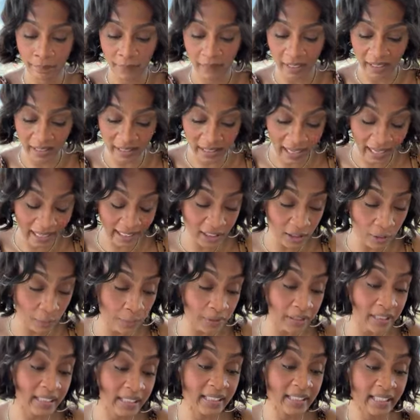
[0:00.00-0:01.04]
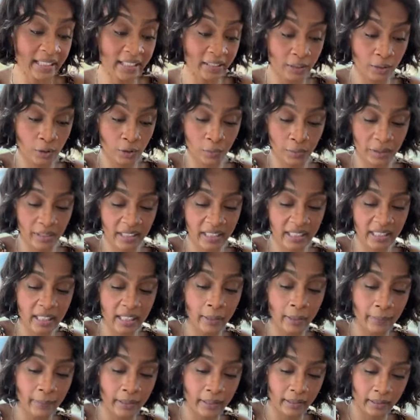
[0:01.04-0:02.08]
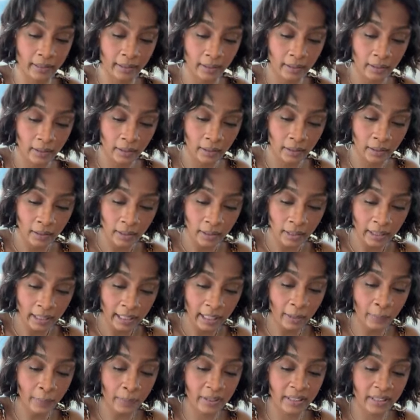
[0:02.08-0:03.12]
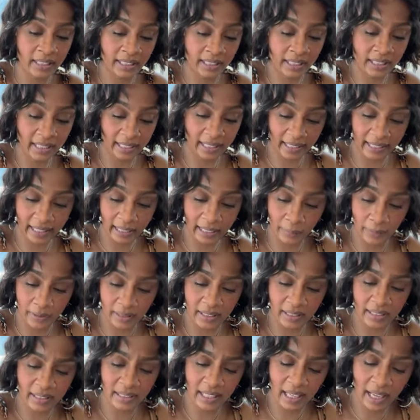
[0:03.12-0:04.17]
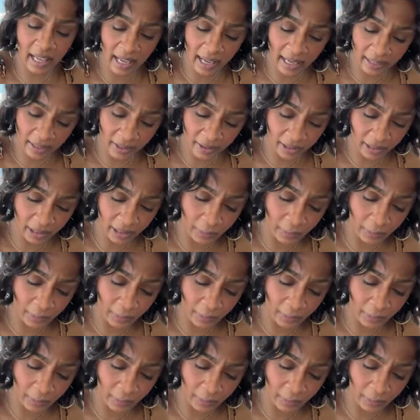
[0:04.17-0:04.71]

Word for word: Elijah was sick to his stomach. He was sick. He was tired.